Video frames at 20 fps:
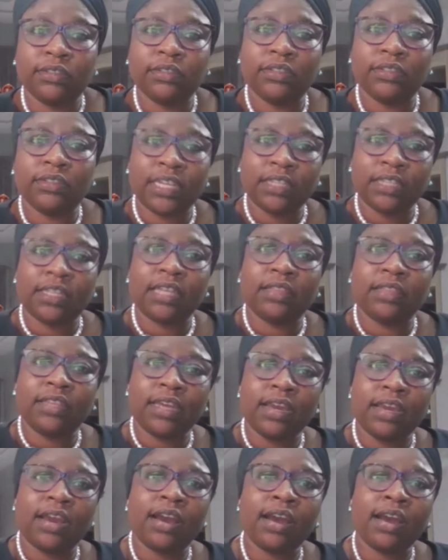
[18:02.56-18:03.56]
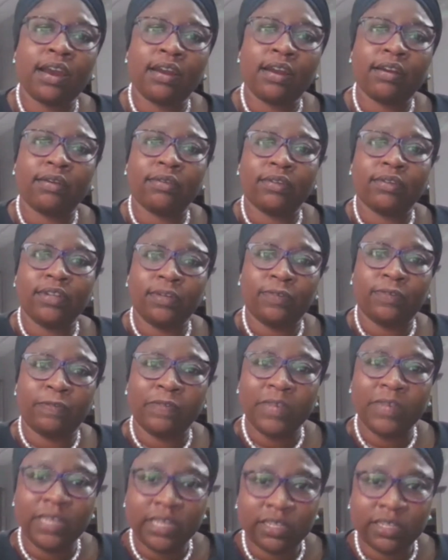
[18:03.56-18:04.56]
there are
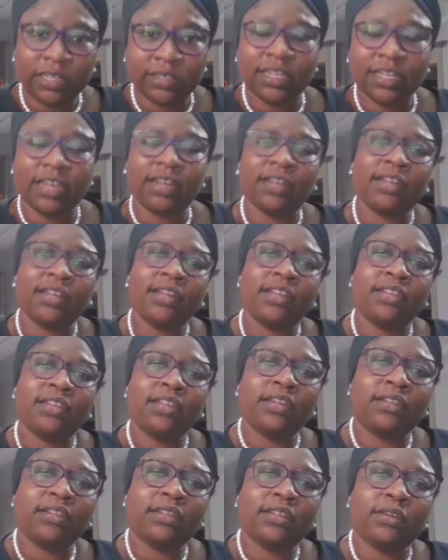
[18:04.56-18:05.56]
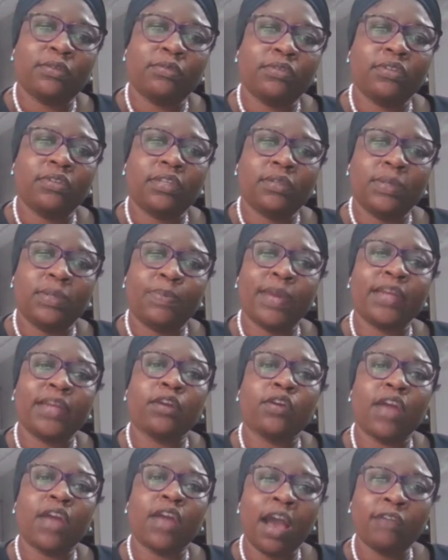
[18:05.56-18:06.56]
fees there, depending
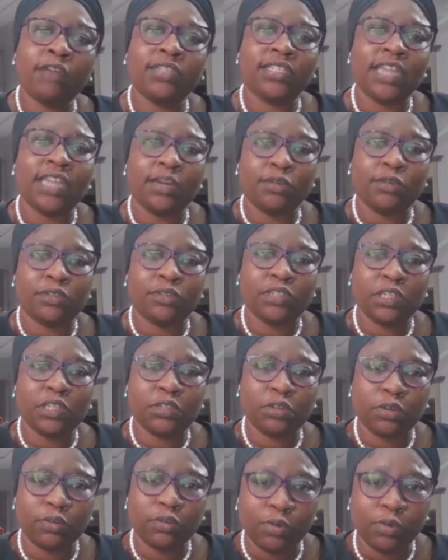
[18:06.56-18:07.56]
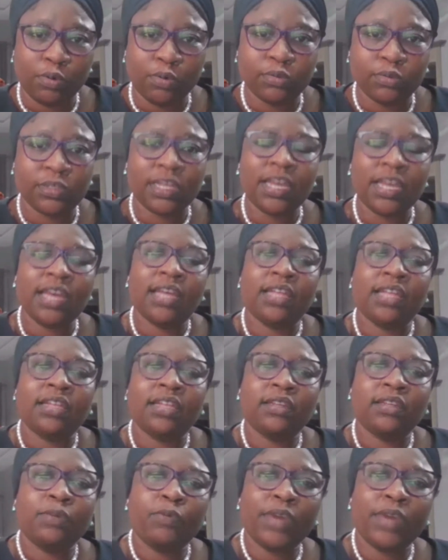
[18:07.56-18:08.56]
on how the negotiation goes.
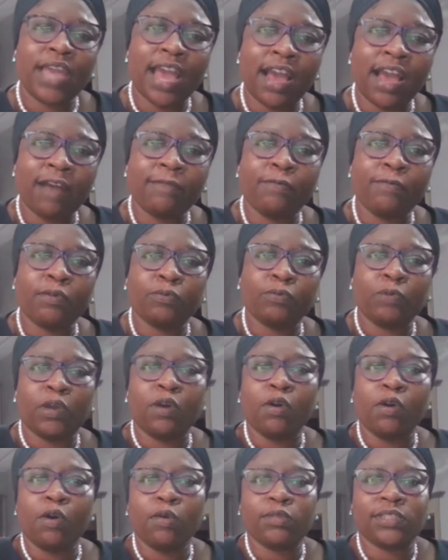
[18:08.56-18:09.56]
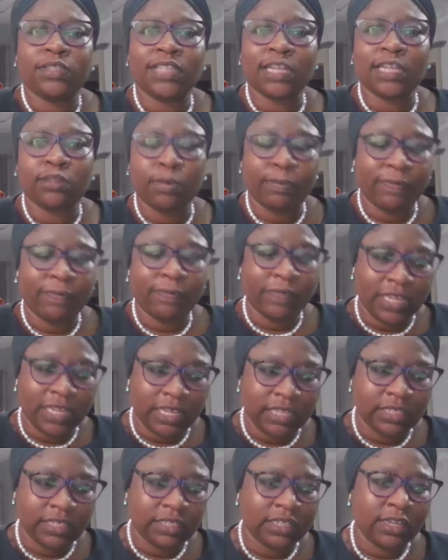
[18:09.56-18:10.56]
We have what we call setup
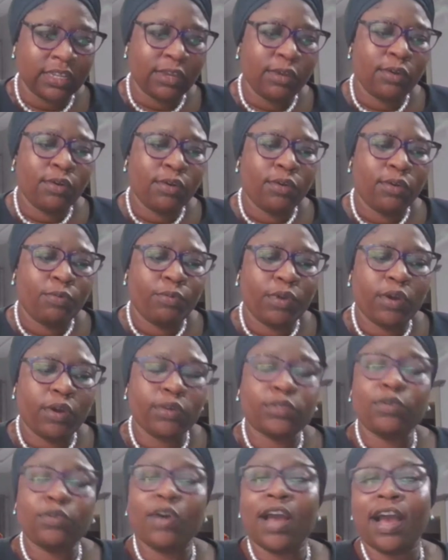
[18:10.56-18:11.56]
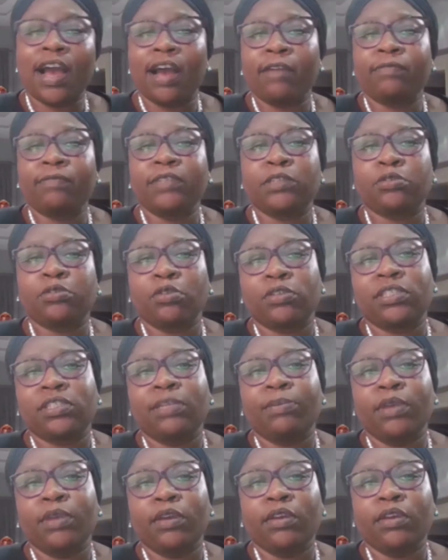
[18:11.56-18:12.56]
fees. We also have the trustee
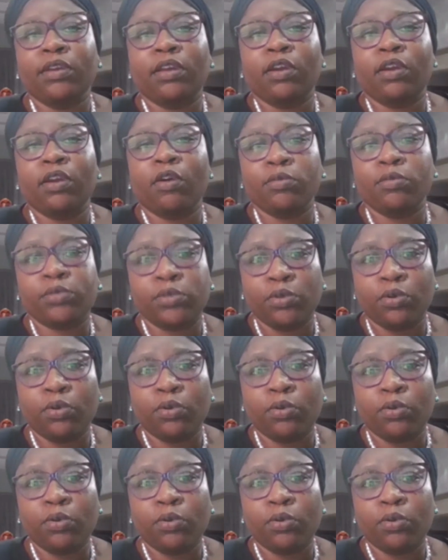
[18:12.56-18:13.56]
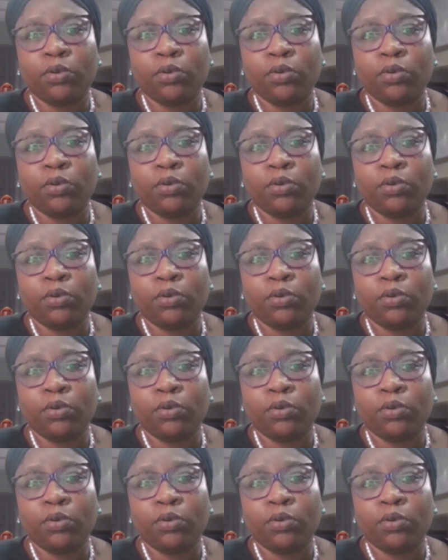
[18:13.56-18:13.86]
may also